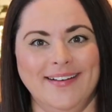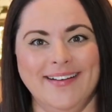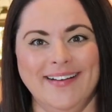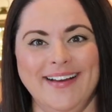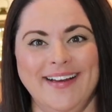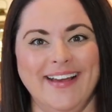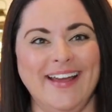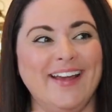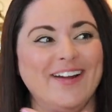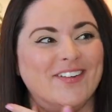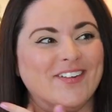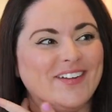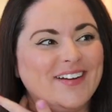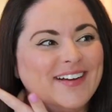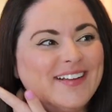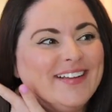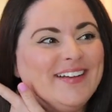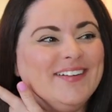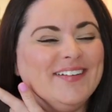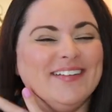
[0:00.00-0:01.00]
it
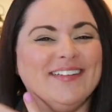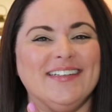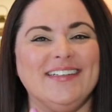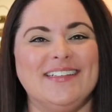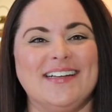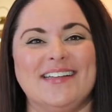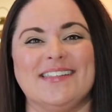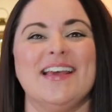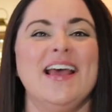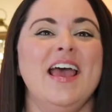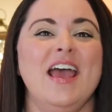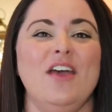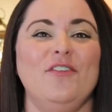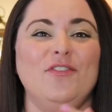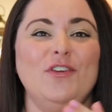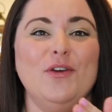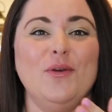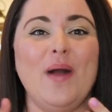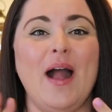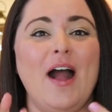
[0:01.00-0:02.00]
really, really does. If
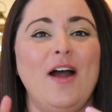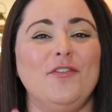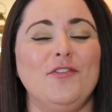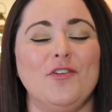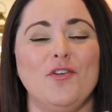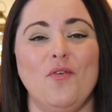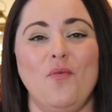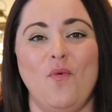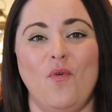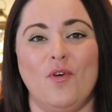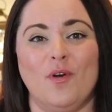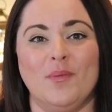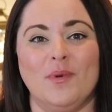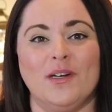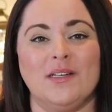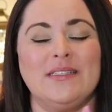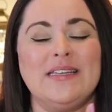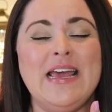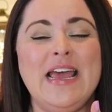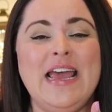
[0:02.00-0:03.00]
you have your
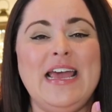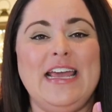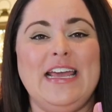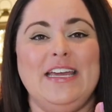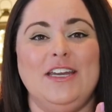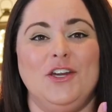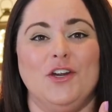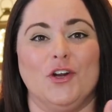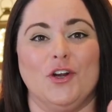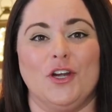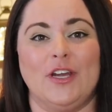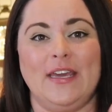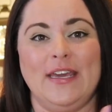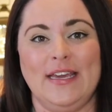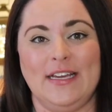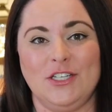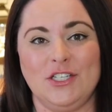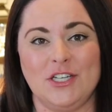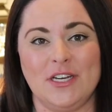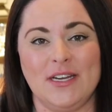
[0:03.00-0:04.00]
warmers in your
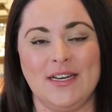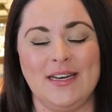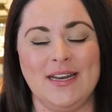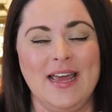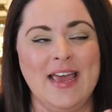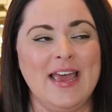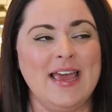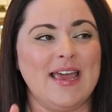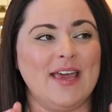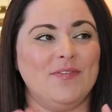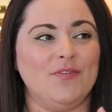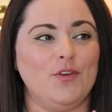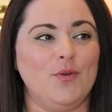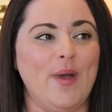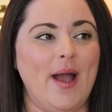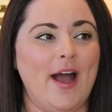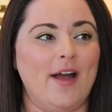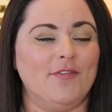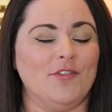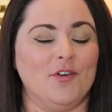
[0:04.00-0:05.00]
kitchen, if you
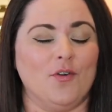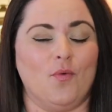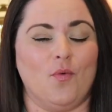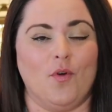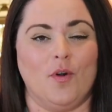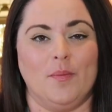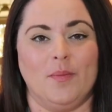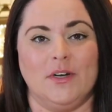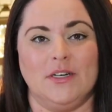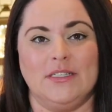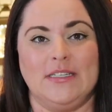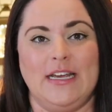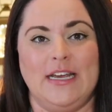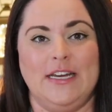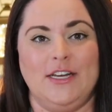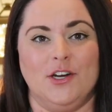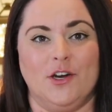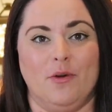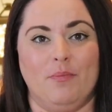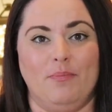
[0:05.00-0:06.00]
have your warmers
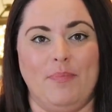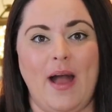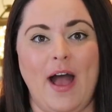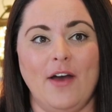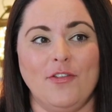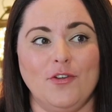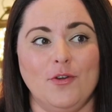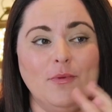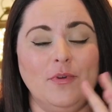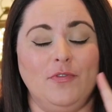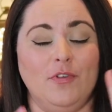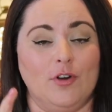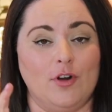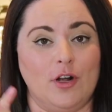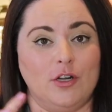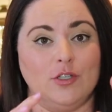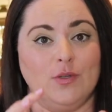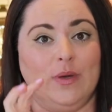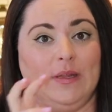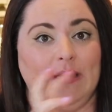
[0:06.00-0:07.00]
in your bathroom, if you're
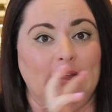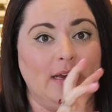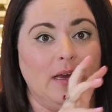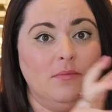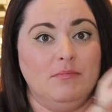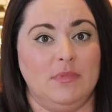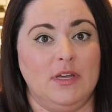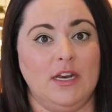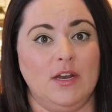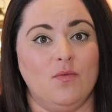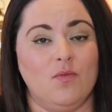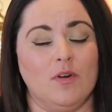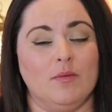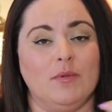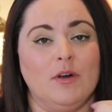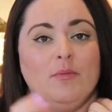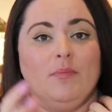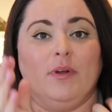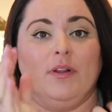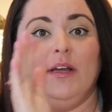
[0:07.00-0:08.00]
not doing like a mini
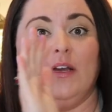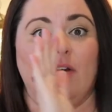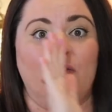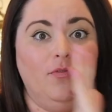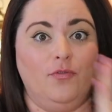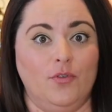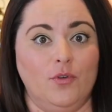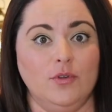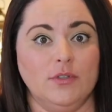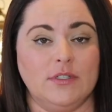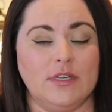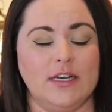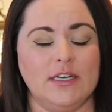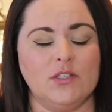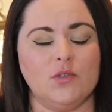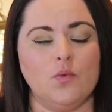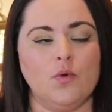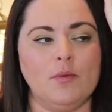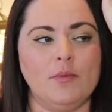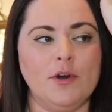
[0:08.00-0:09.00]
warmer, but like a full
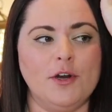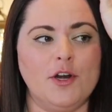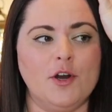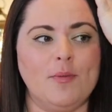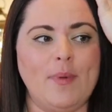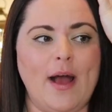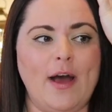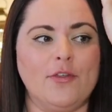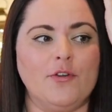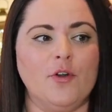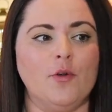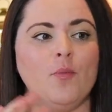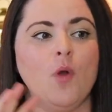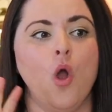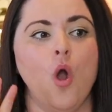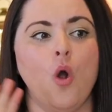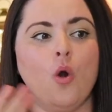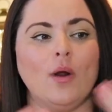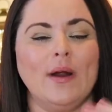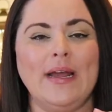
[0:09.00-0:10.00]
size warmer in your bathroom,
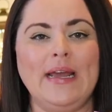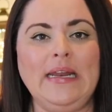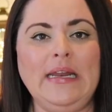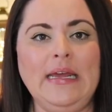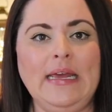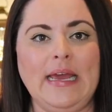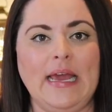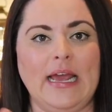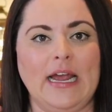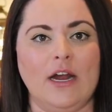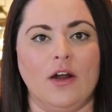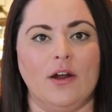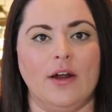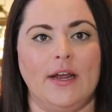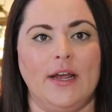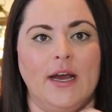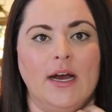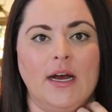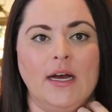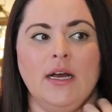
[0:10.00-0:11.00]
or any
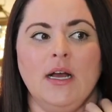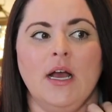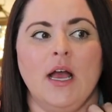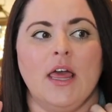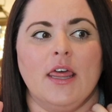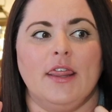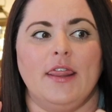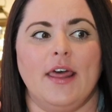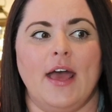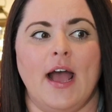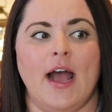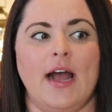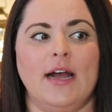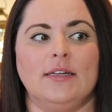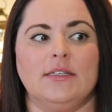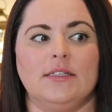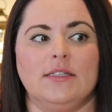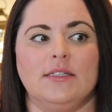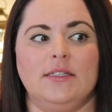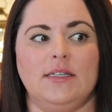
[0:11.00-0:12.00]
area
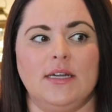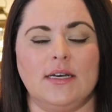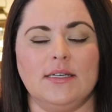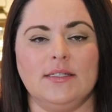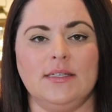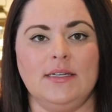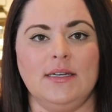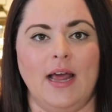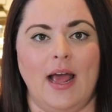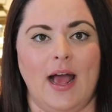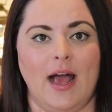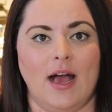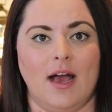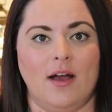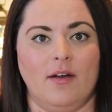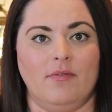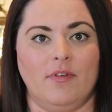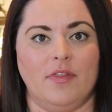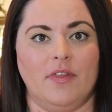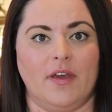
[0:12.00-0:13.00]
that doesn't
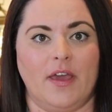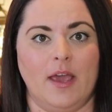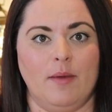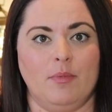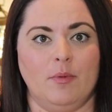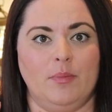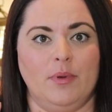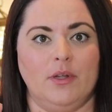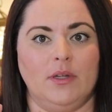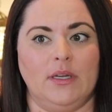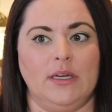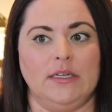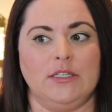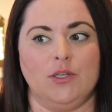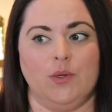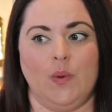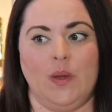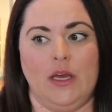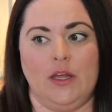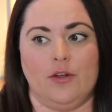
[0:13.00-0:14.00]
have the capability
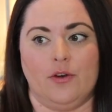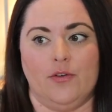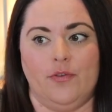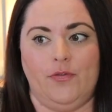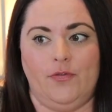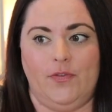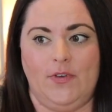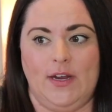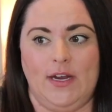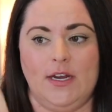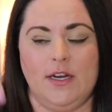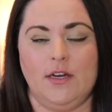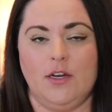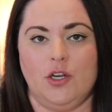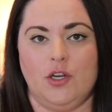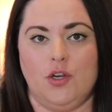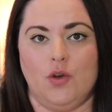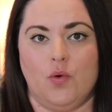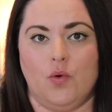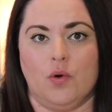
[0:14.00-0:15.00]
to either feed
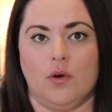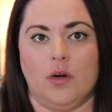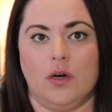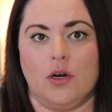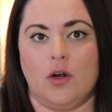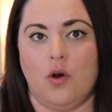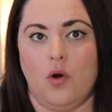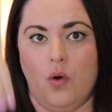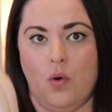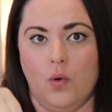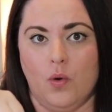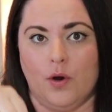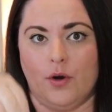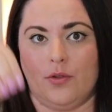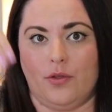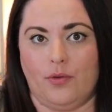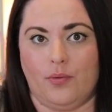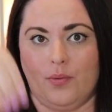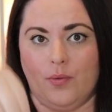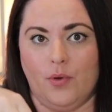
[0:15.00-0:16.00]
your
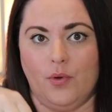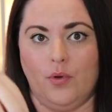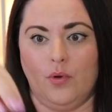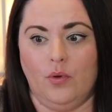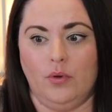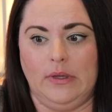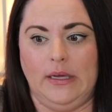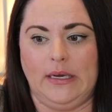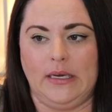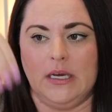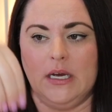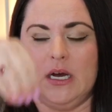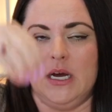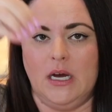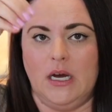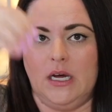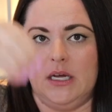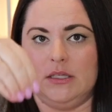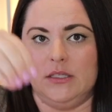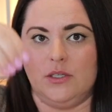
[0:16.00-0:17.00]
cord through like
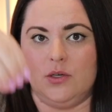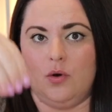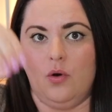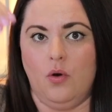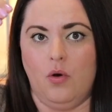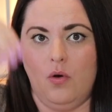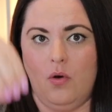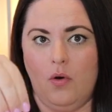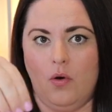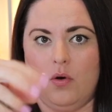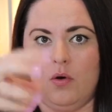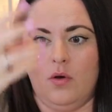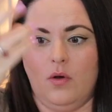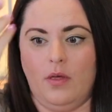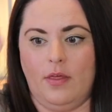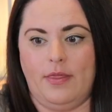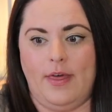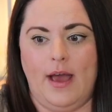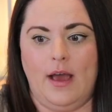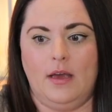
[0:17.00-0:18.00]
a little
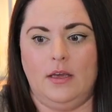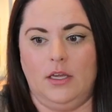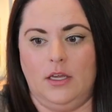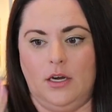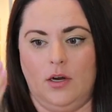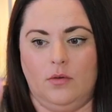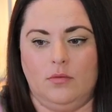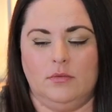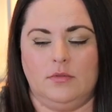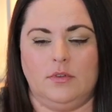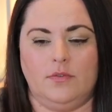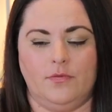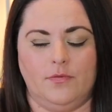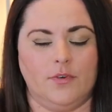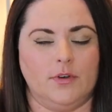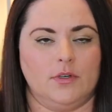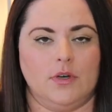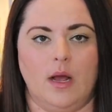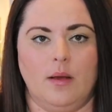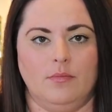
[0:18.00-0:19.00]
hole that, you know,
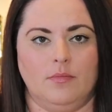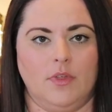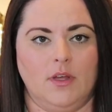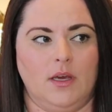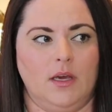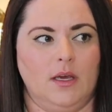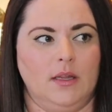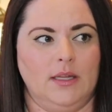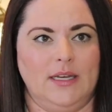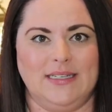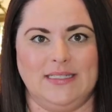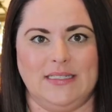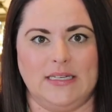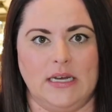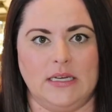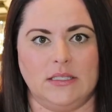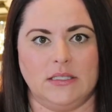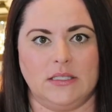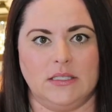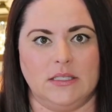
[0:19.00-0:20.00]
for I'm thinking like
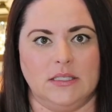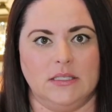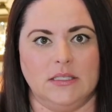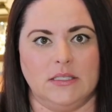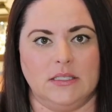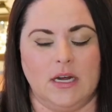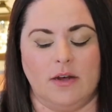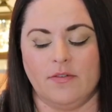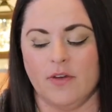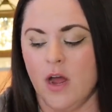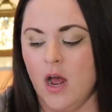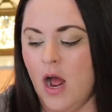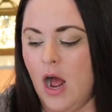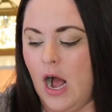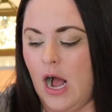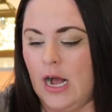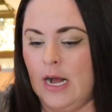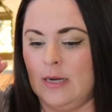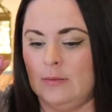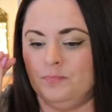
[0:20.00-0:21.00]
desks and stuff.
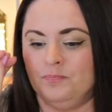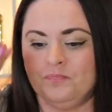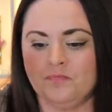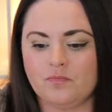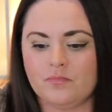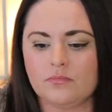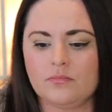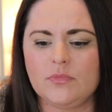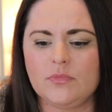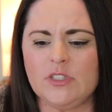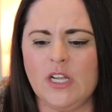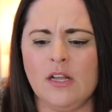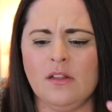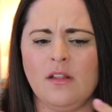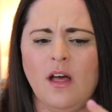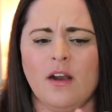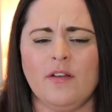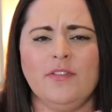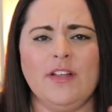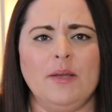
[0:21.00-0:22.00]
Um, a
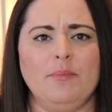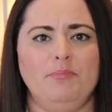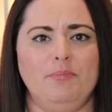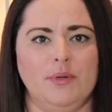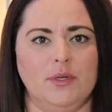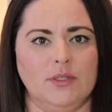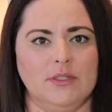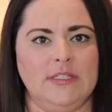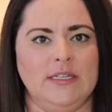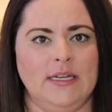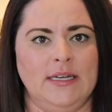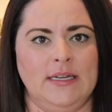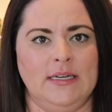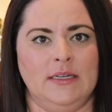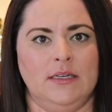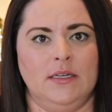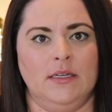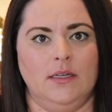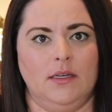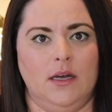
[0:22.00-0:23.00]
lot of like
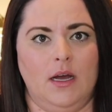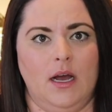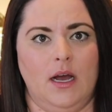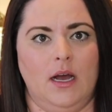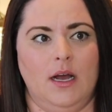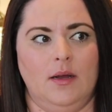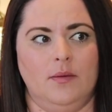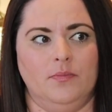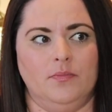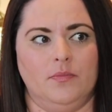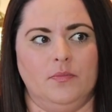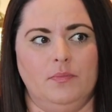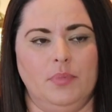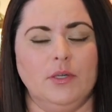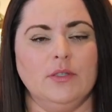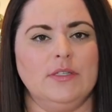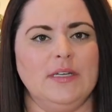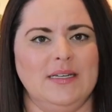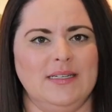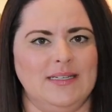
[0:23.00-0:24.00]
built-in um,
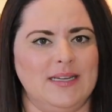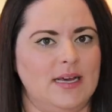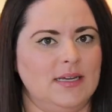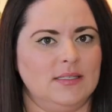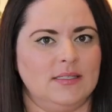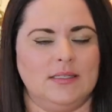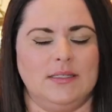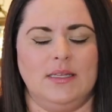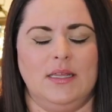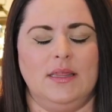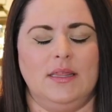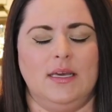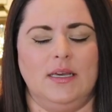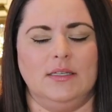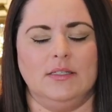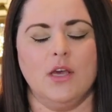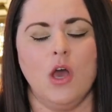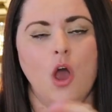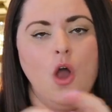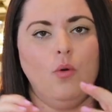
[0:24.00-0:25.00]
built-in desks and
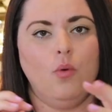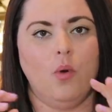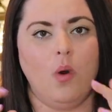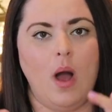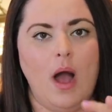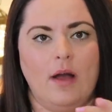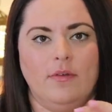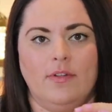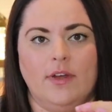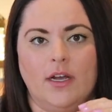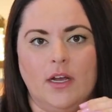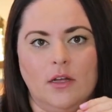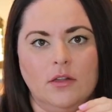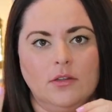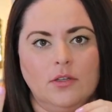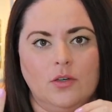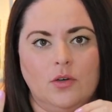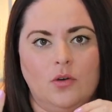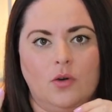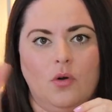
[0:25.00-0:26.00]
things will have like a
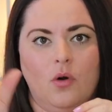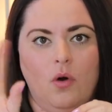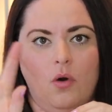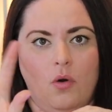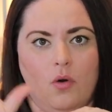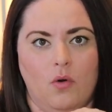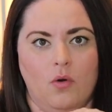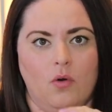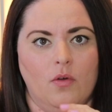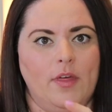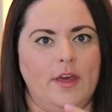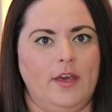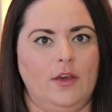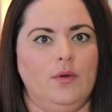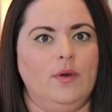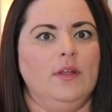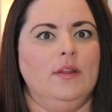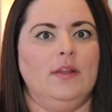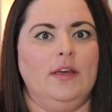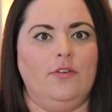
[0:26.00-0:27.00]
little hole that
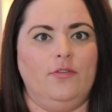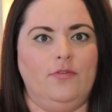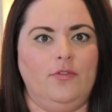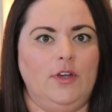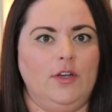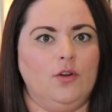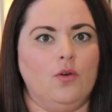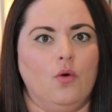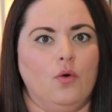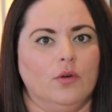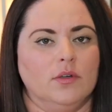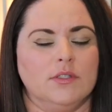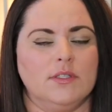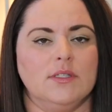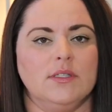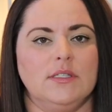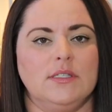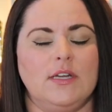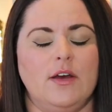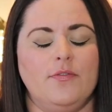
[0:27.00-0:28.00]
you can like feed cords
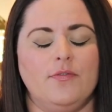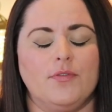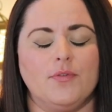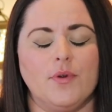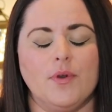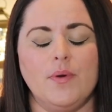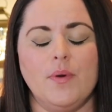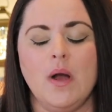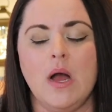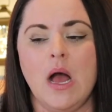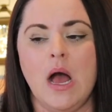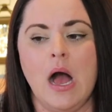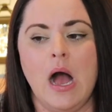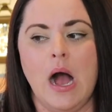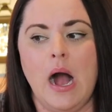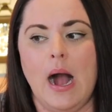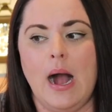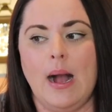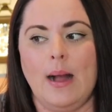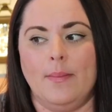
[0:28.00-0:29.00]
and stuff through.
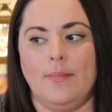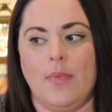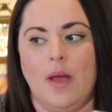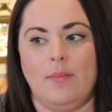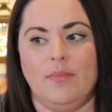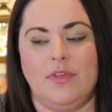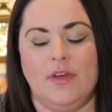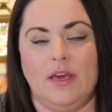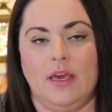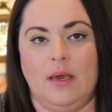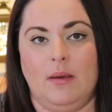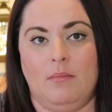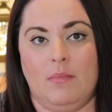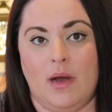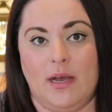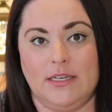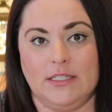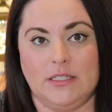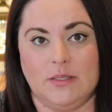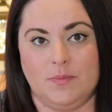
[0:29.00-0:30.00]
Um, I'm thinking
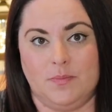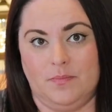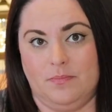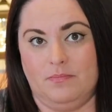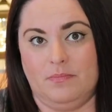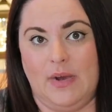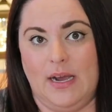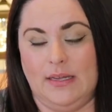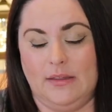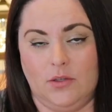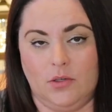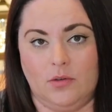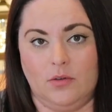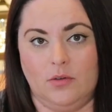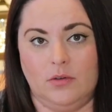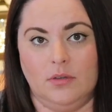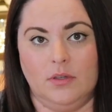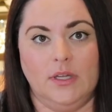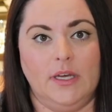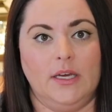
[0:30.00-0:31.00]
my my
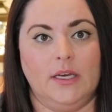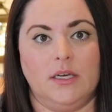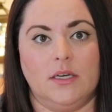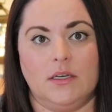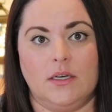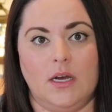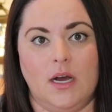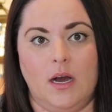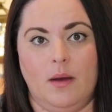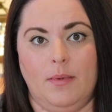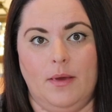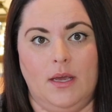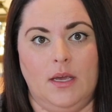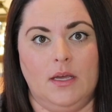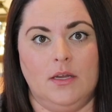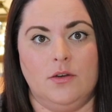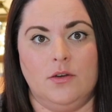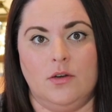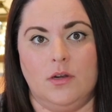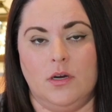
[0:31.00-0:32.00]
little like
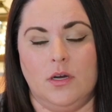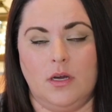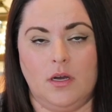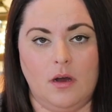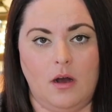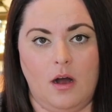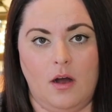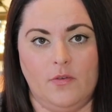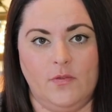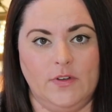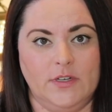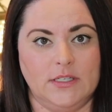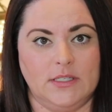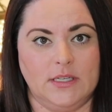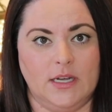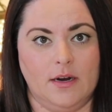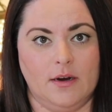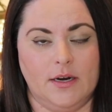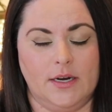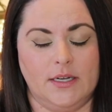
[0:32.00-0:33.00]
cubby nook office
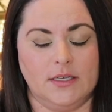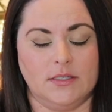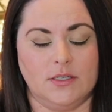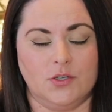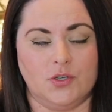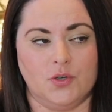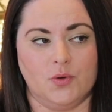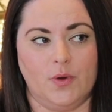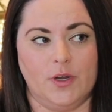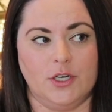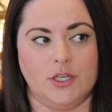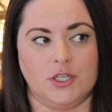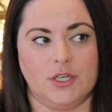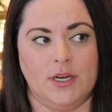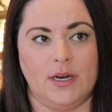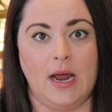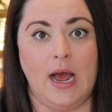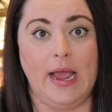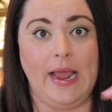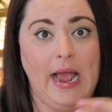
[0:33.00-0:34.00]
area
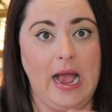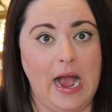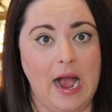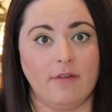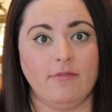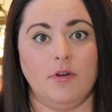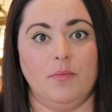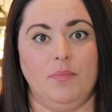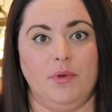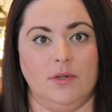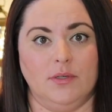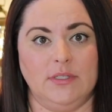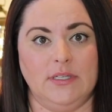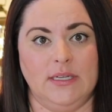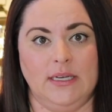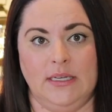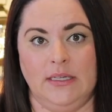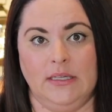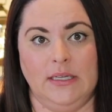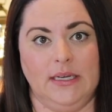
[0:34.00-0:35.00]
situation. I have a
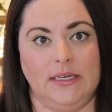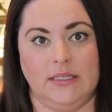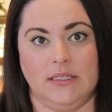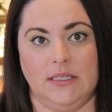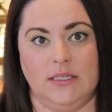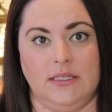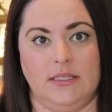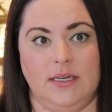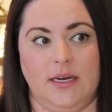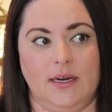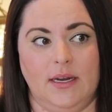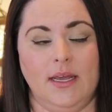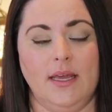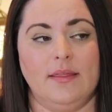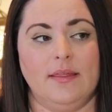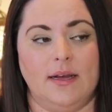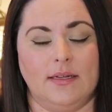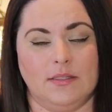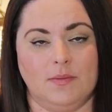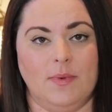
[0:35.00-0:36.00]
built-in like study
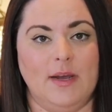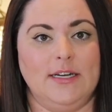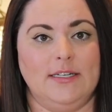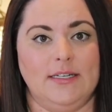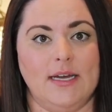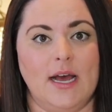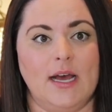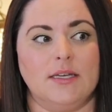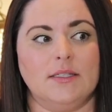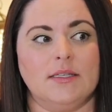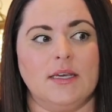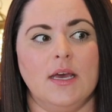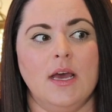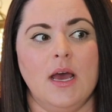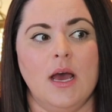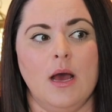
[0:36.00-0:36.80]
and that's my desk,